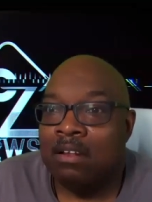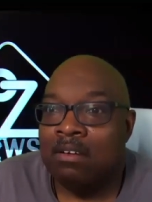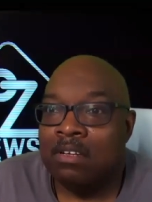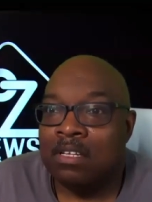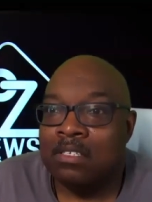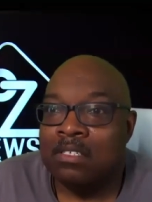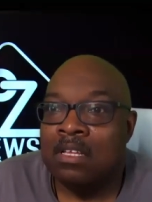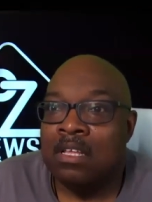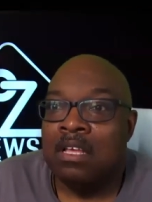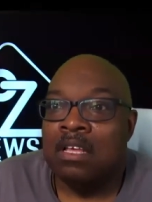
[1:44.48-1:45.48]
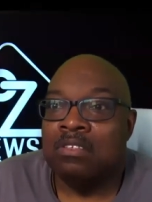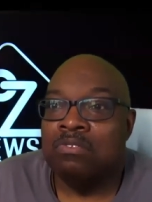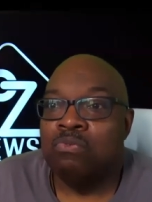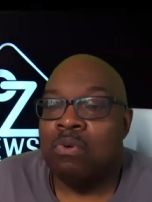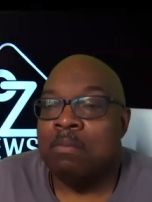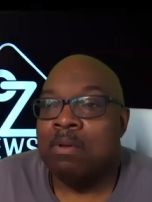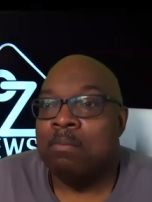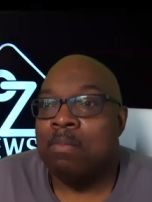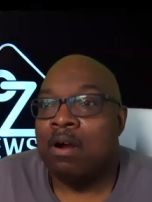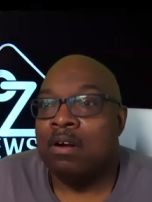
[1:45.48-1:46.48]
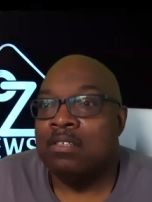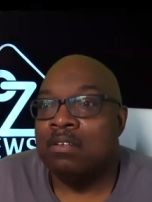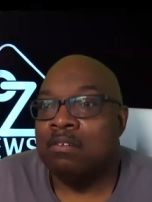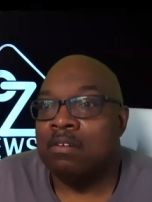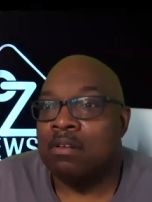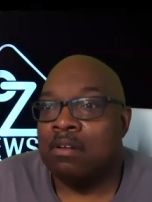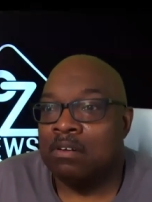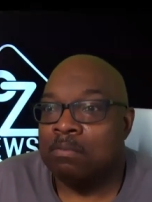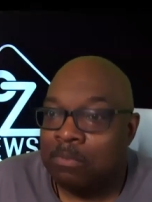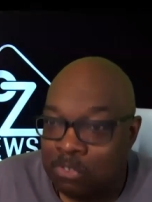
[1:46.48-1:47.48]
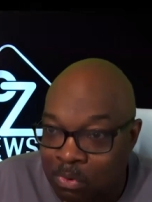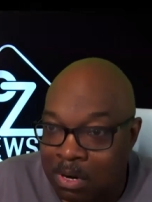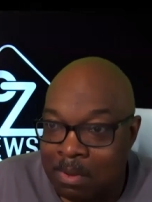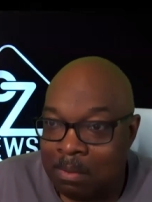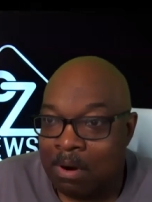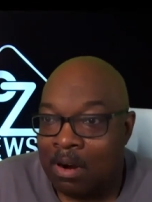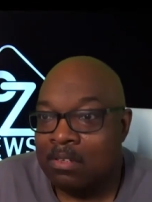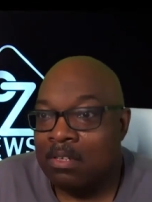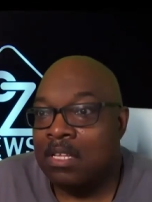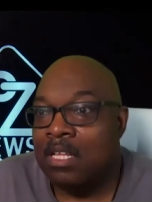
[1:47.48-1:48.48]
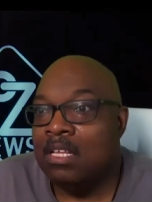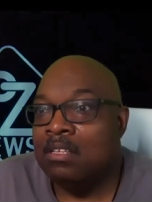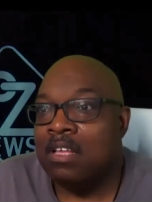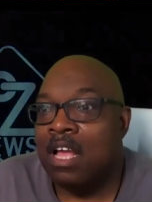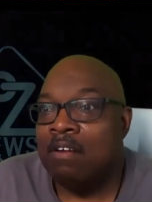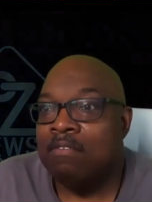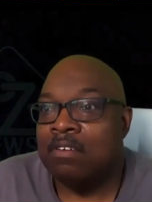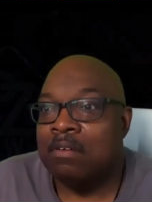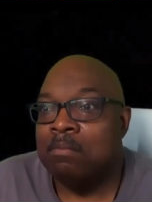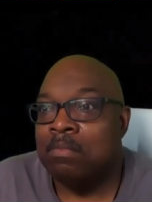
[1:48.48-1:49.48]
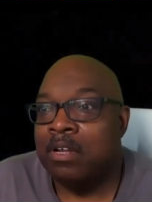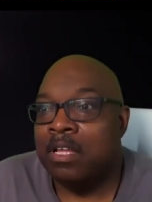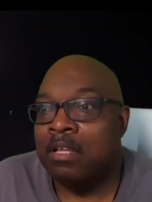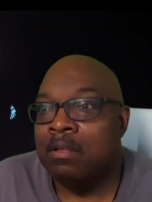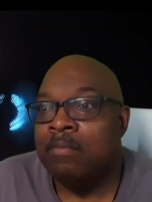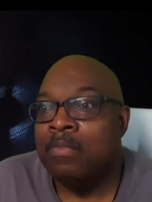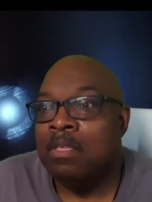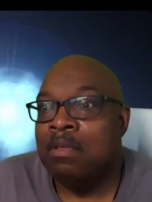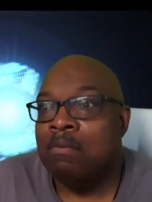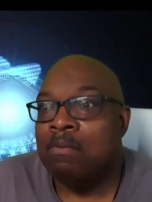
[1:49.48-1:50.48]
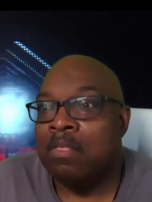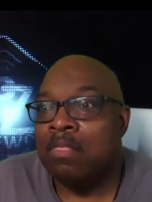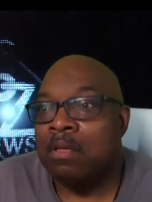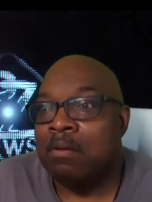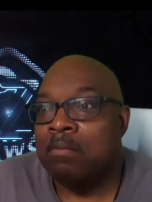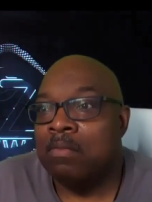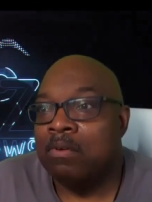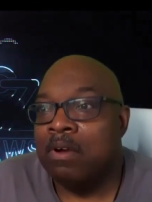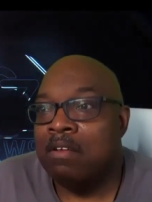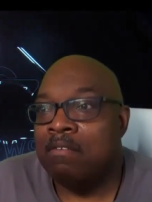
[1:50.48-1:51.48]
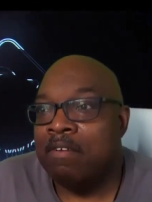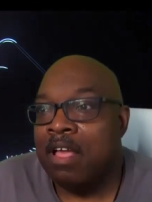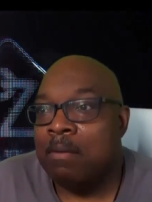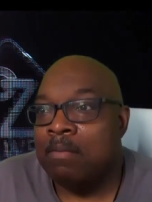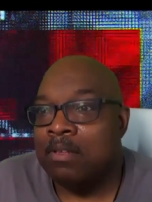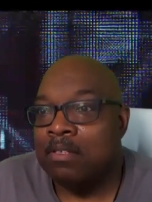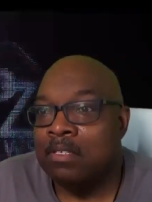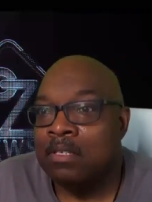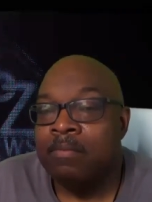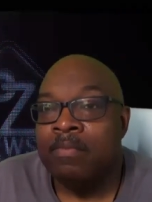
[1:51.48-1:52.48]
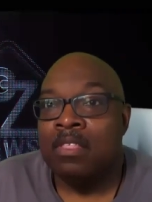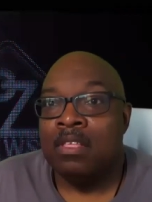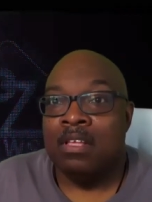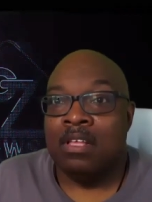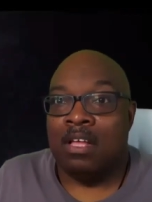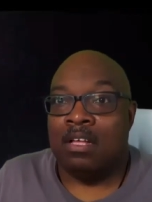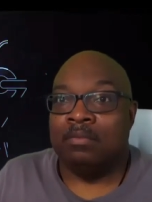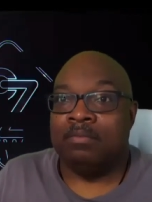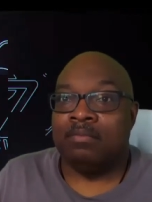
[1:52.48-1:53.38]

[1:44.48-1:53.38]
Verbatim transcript: locusts and swarming parts of, are swarming parts of the east africa bringing with them great famines um,